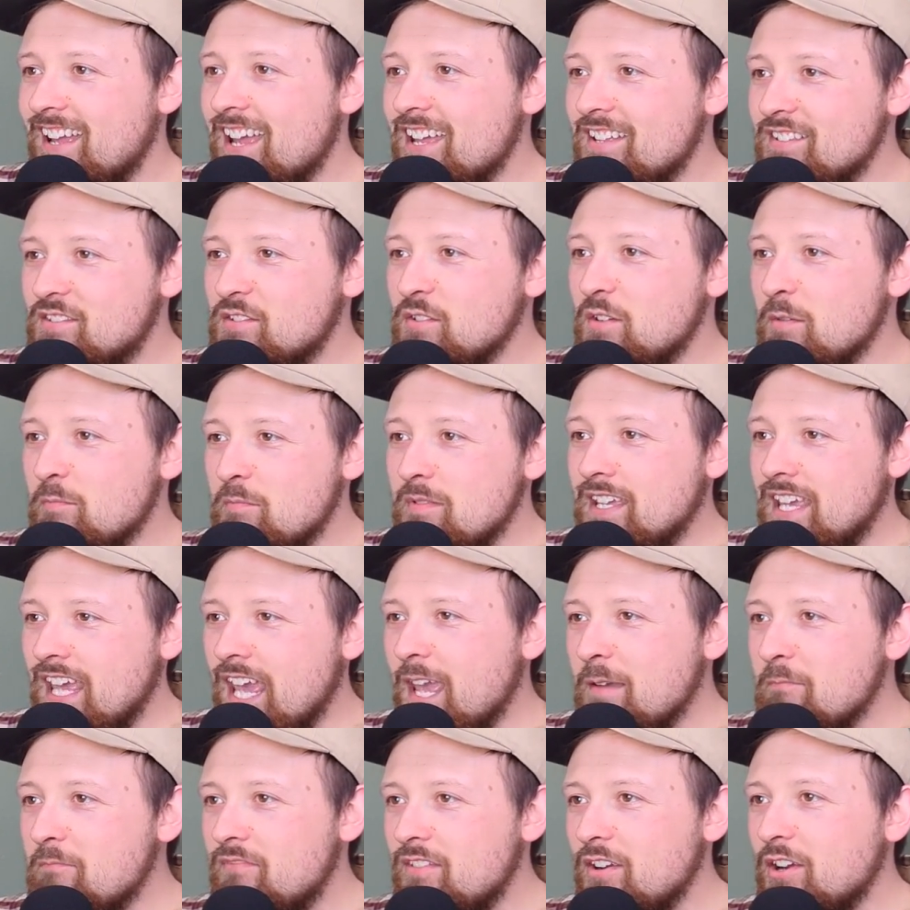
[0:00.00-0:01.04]
And so it
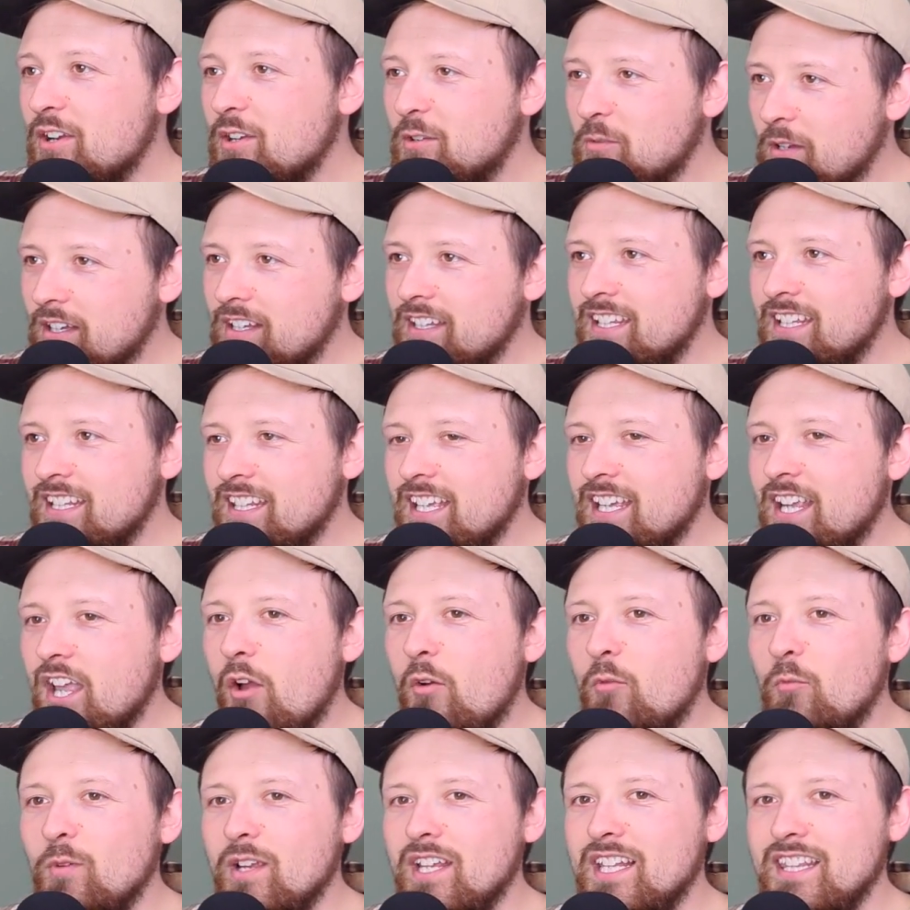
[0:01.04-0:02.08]
became very quickly like
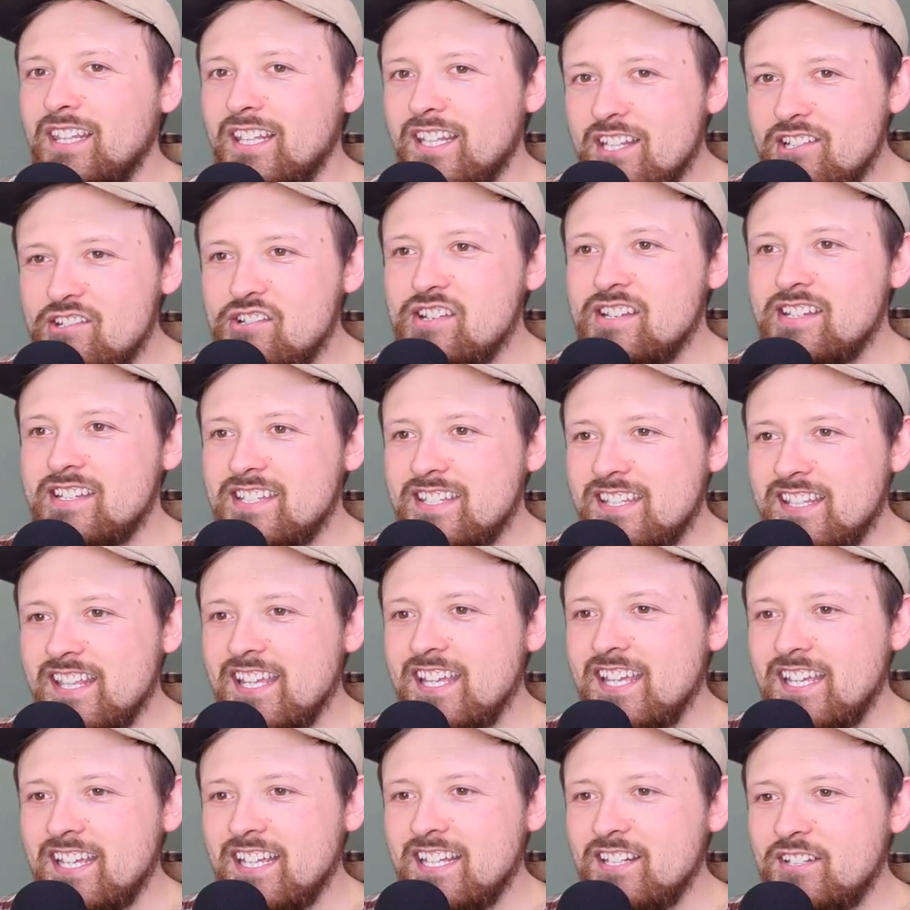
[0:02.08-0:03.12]
a religious
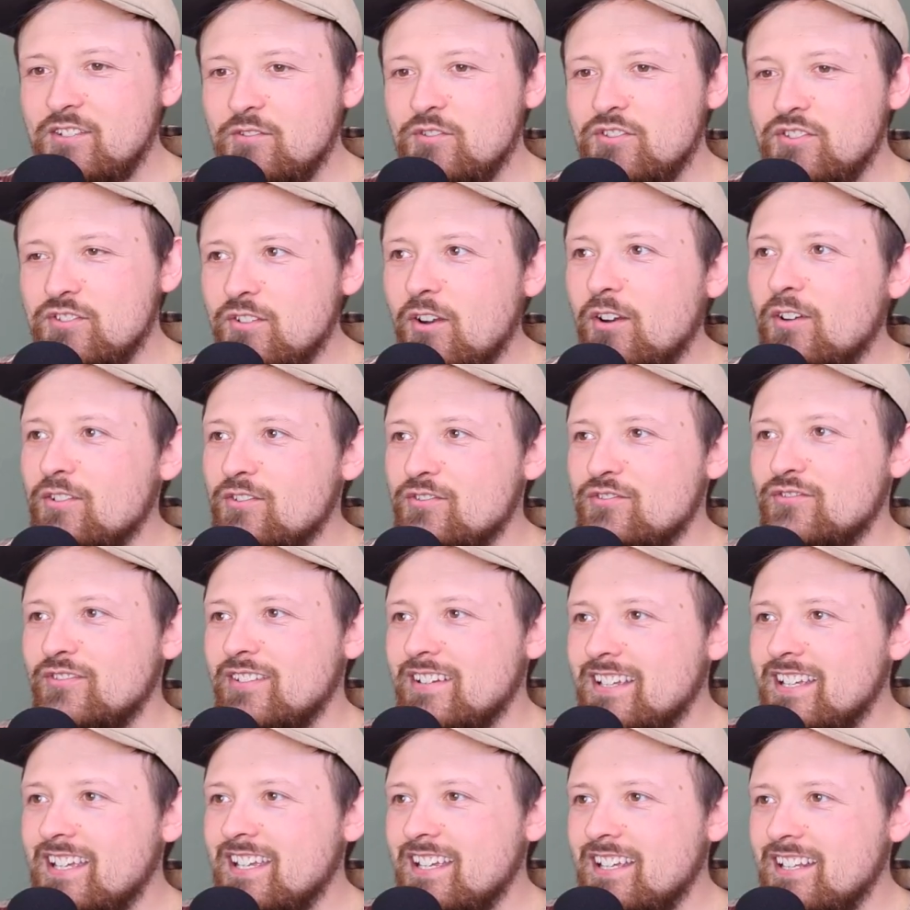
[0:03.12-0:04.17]
thing to start
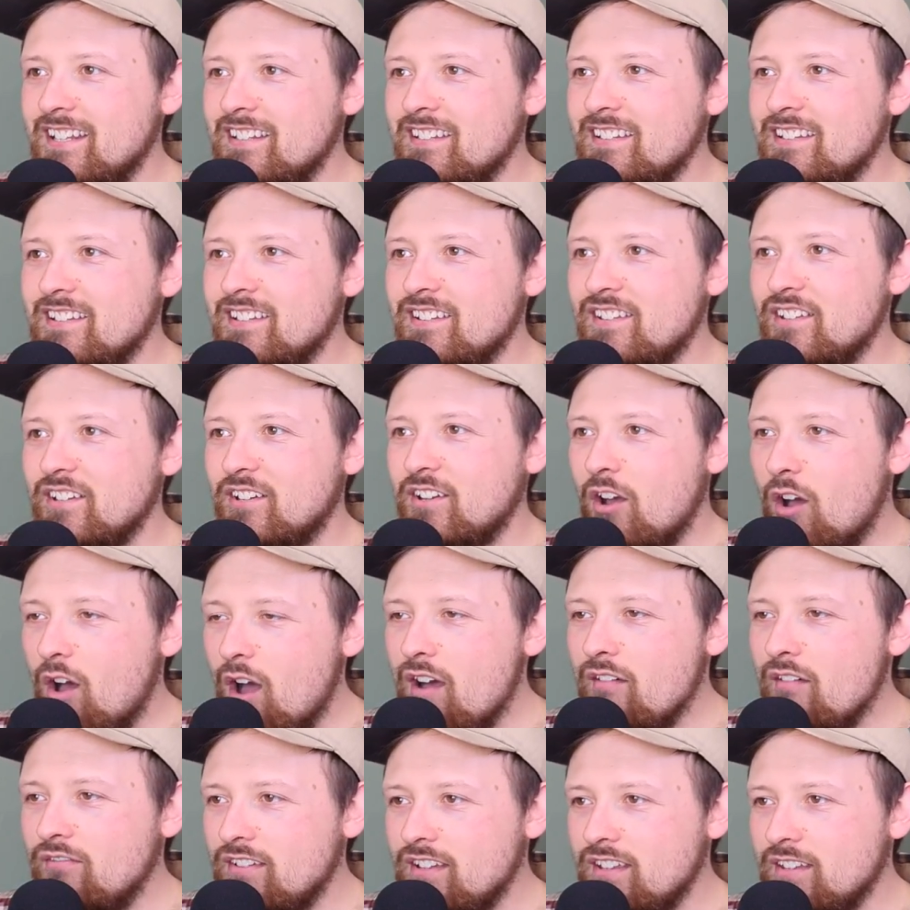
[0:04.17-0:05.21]
drinking the
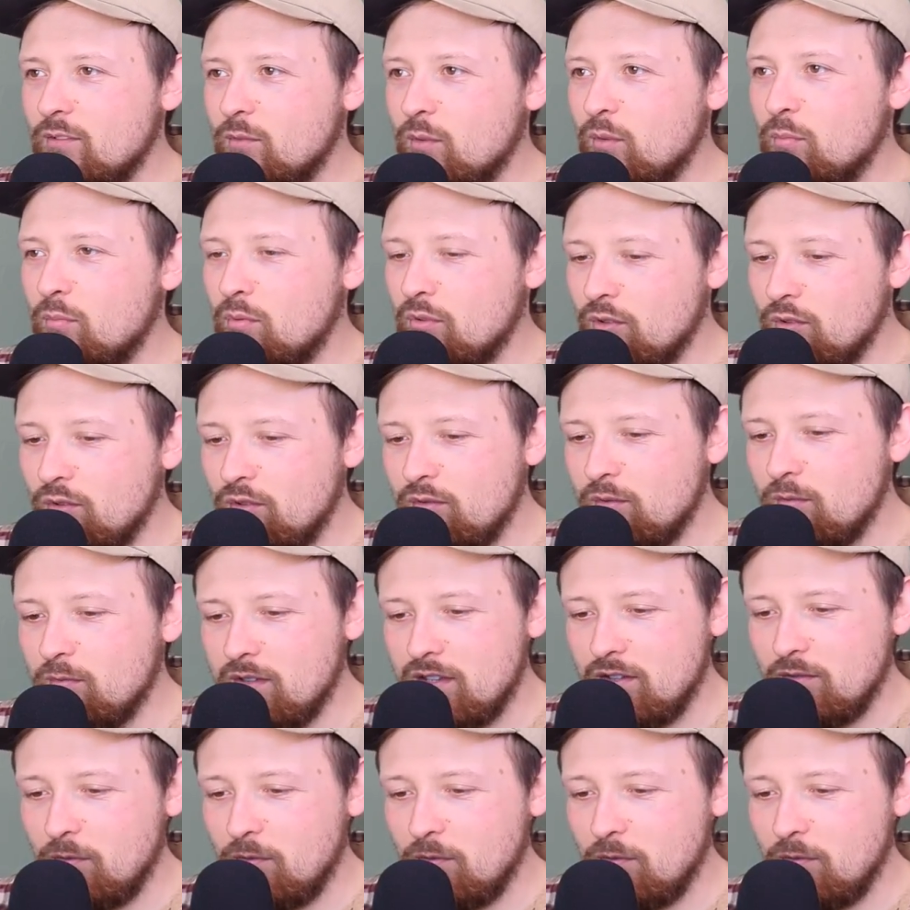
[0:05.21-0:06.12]
coffee that was produced from